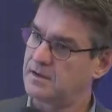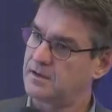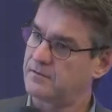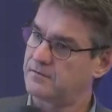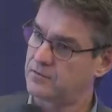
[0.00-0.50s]

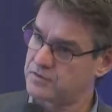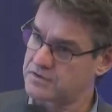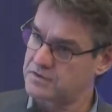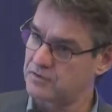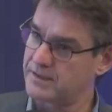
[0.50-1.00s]
focusing
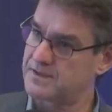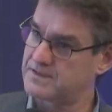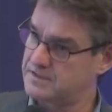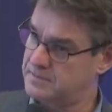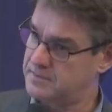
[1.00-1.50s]
on
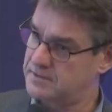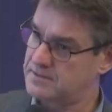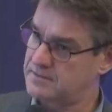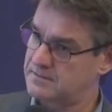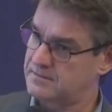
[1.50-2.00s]
NZTBs
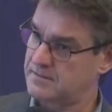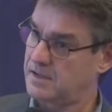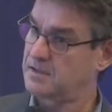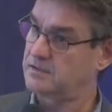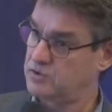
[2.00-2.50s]

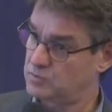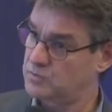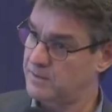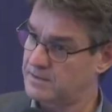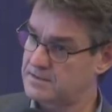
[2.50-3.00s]
and new
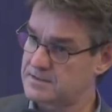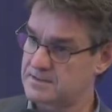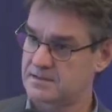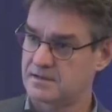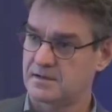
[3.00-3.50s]
dwellings
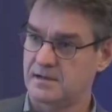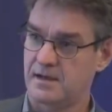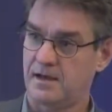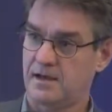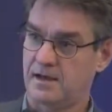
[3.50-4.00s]

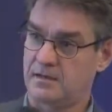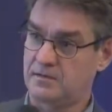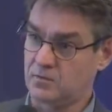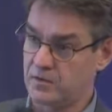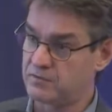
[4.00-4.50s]
and
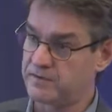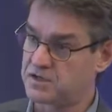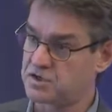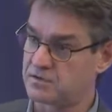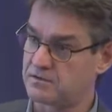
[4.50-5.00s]

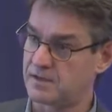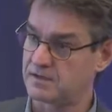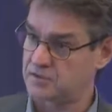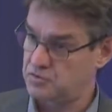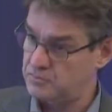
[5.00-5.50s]
renovation, and there
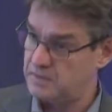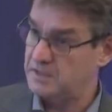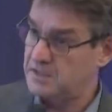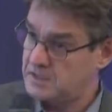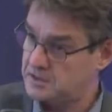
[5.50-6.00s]
should be a
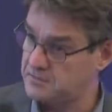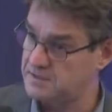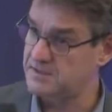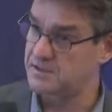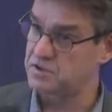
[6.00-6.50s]
clear
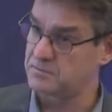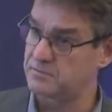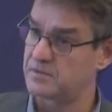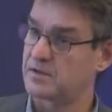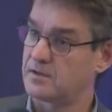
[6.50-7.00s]
distinction
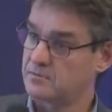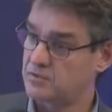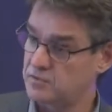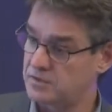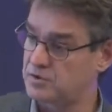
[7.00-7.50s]

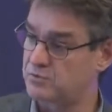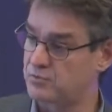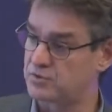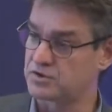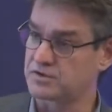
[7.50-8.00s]
between the
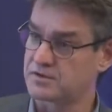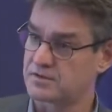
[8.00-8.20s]
approaches.